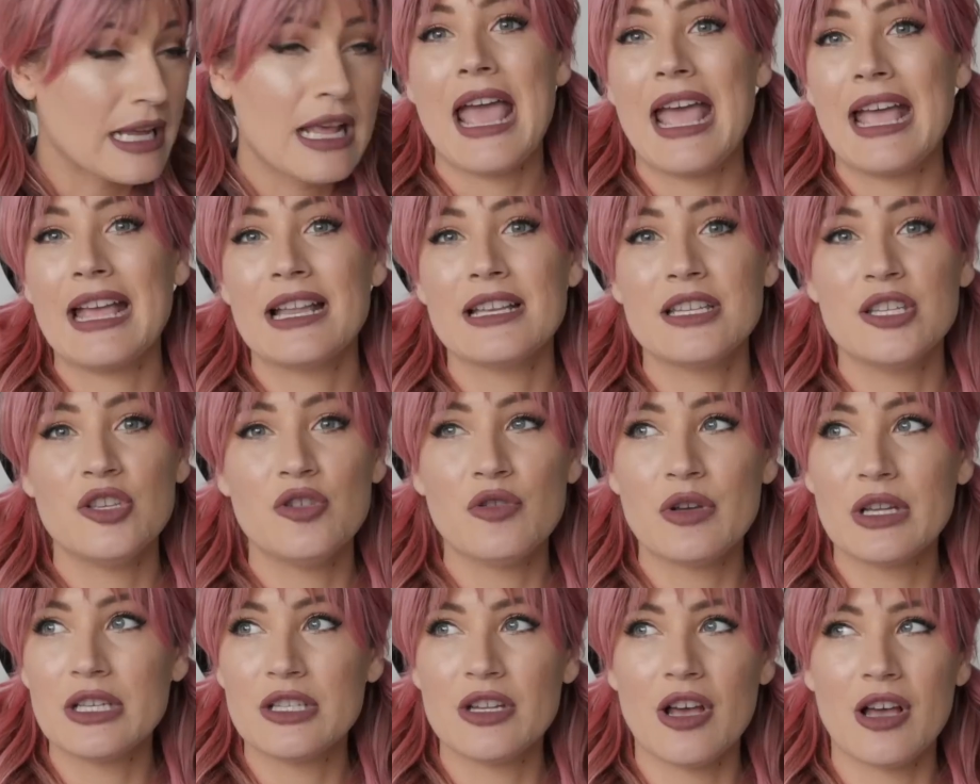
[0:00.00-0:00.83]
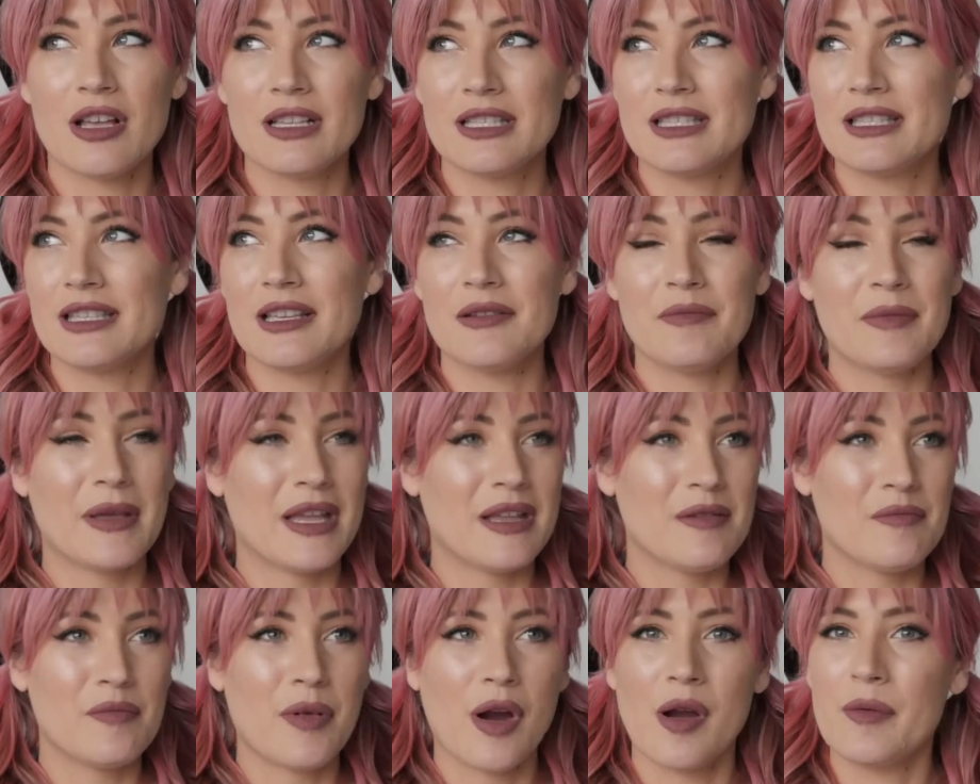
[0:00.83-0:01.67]
And you can toss them
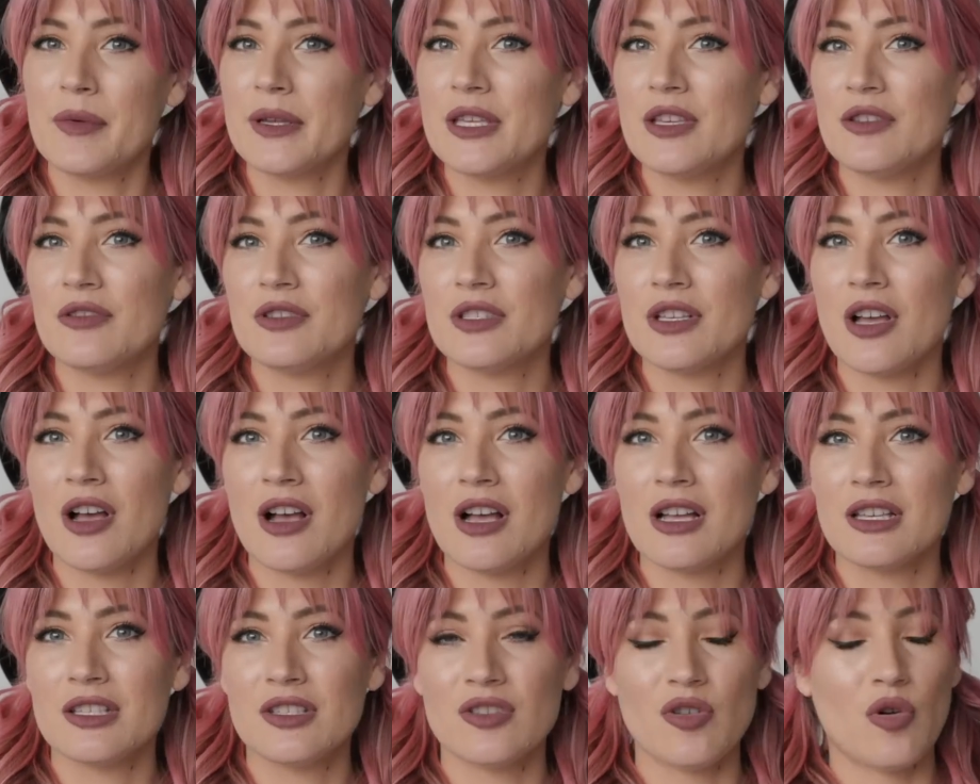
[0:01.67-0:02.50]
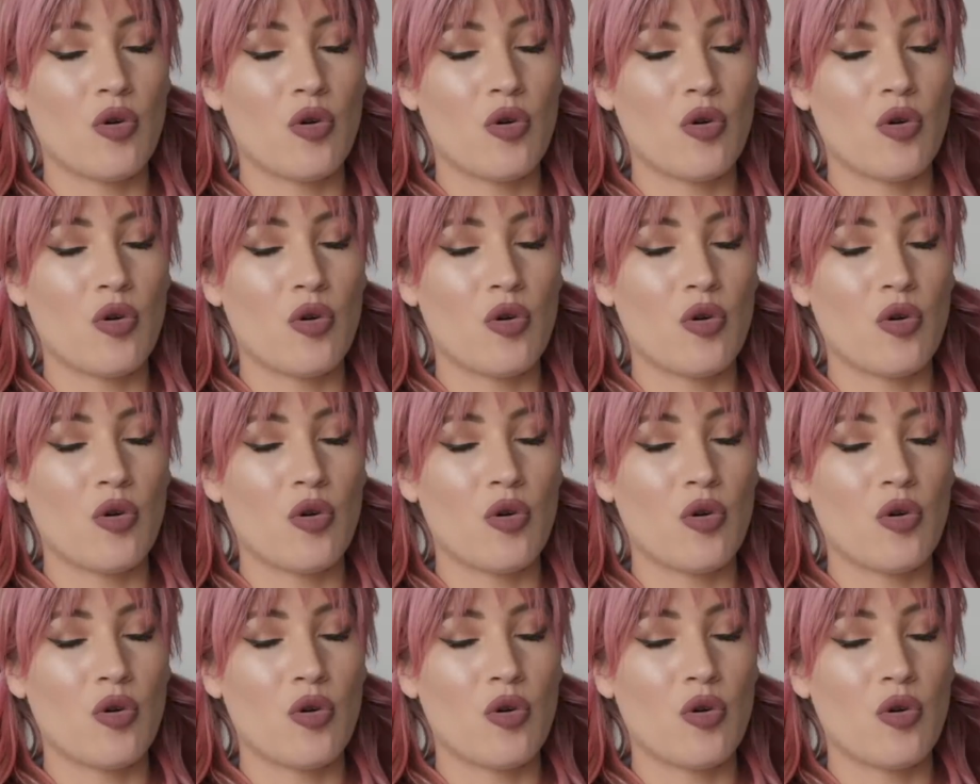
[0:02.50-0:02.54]
in barbecue sauce